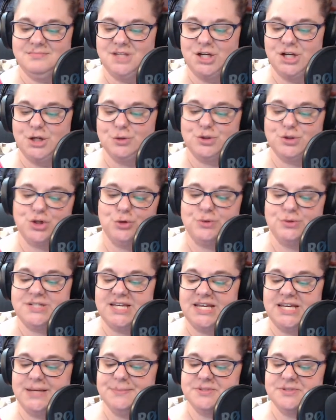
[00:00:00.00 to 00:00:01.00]
you know, two
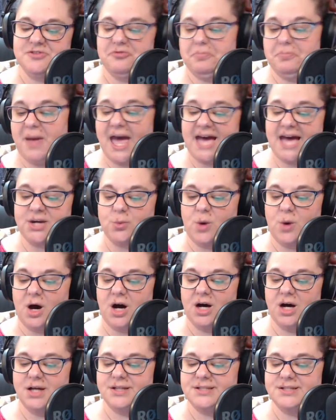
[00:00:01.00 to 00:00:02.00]
teams of
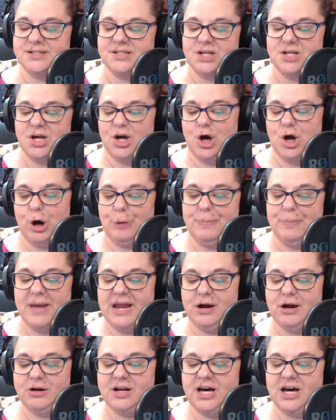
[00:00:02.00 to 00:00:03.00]
Padawans are
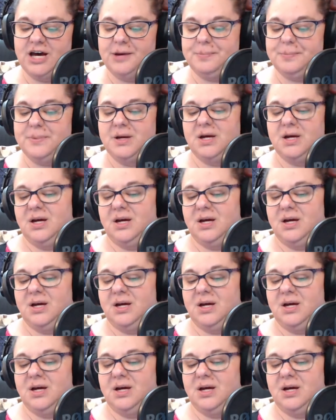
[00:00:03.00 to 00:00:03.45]
paired up,